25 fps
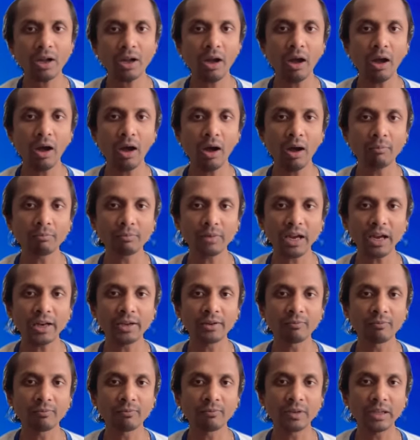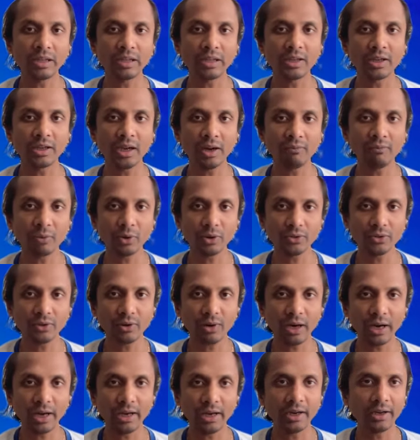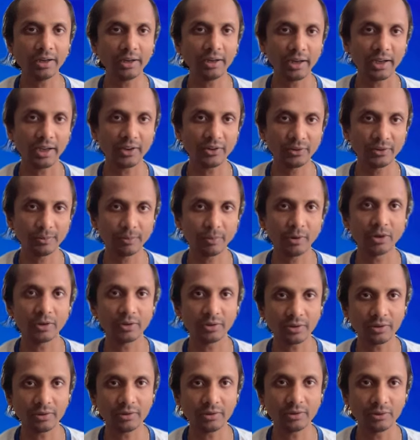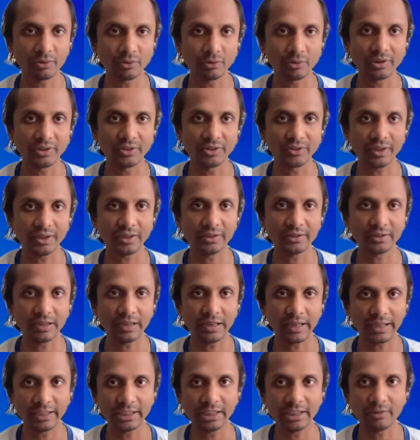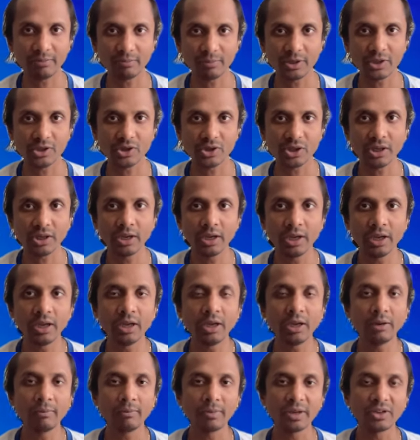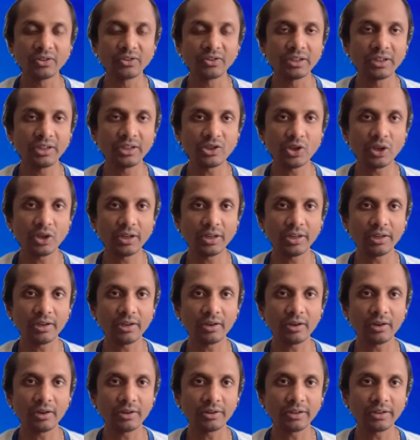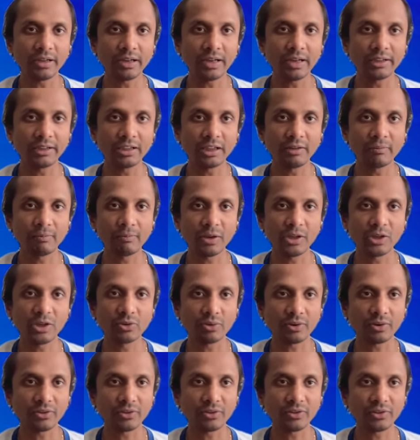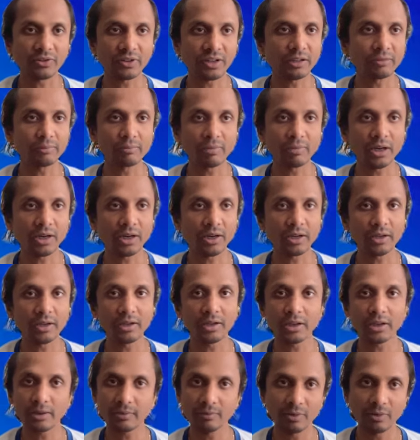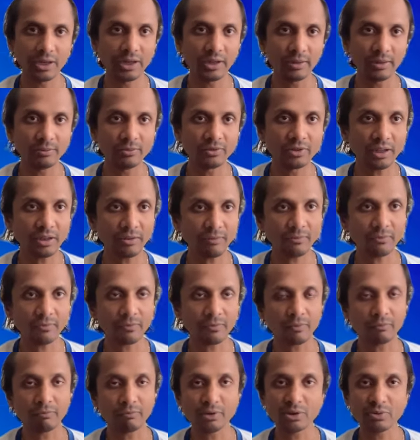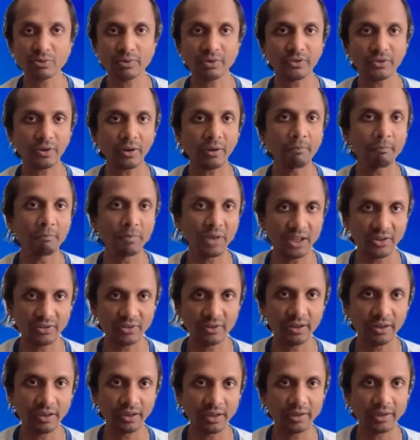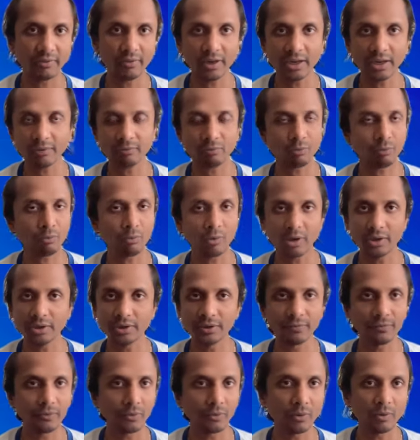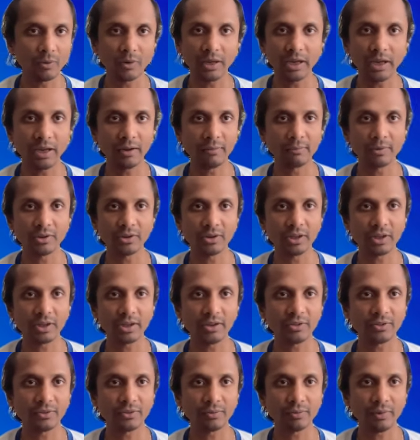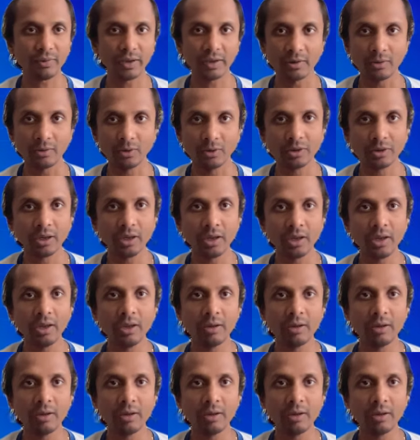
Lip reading: And we have also hired an expert to design the landing page, because initially the landing page was designed by Imre himself, which was amazingly great, wonderful, everything is very good.